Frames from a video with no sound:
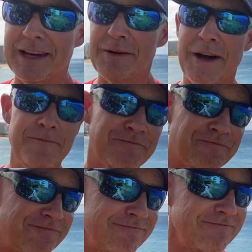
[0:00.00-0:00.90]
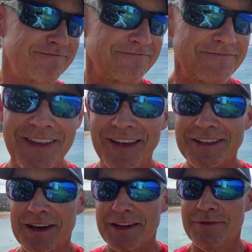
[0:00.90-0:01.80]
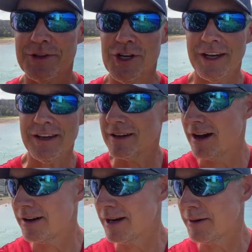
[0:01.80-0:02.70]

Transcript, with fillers: anyway, thanks guys for checking it out. I